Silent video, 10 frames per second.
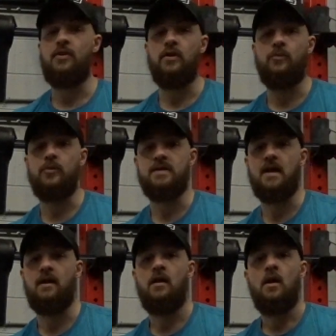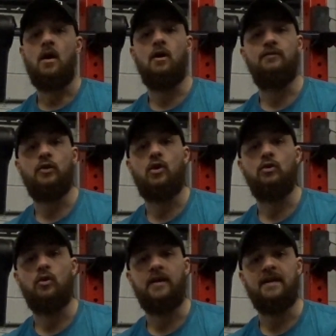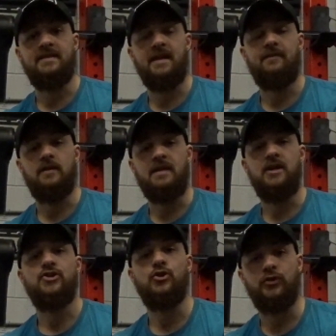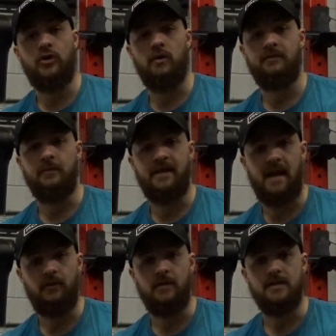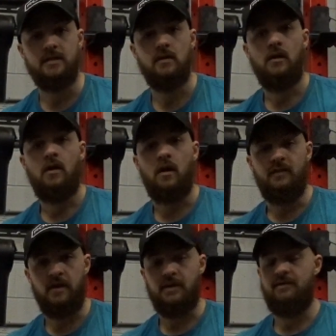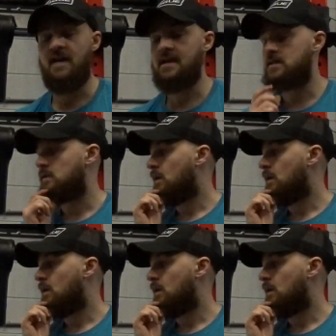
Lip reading: to 30% of your caloric intake for the day should come from calories of healthy fats.